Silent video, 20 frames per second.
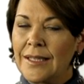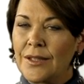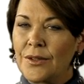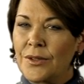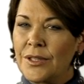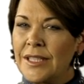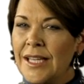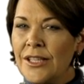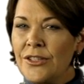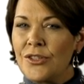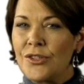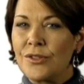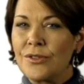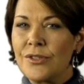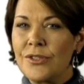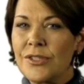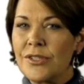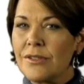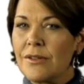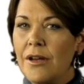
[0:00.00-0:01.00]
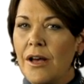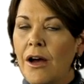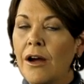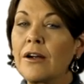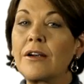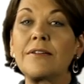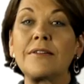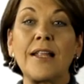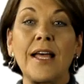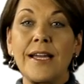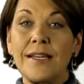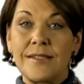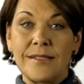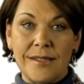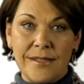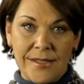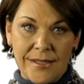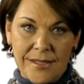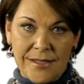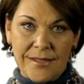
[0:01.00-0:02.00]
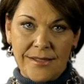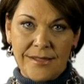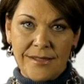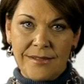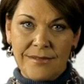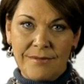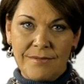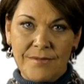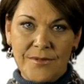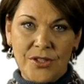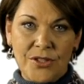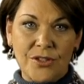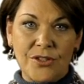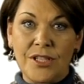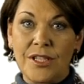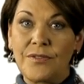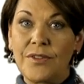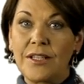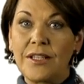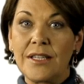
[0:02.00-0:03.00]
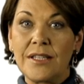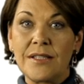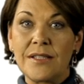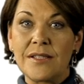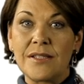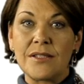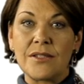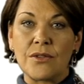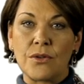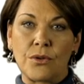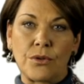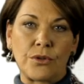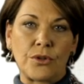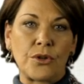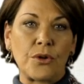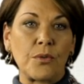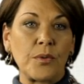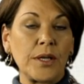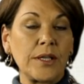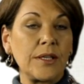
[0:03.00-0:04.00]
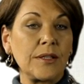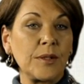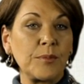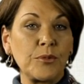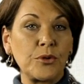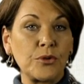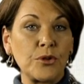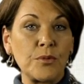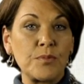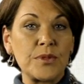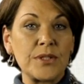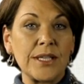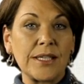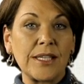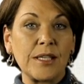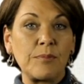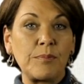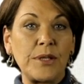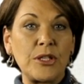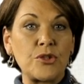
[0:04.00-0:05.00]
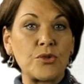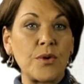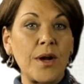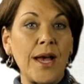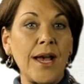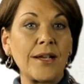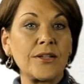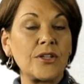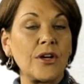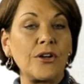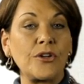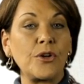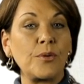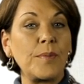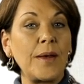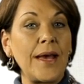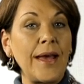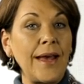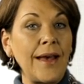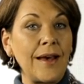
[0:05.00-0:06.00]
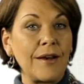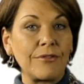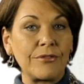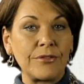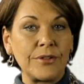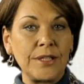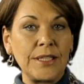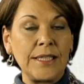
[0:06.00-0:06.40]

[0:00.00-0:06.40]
Credentials are licenses, certificates, or curriculum groups that can be tracked on your behalf.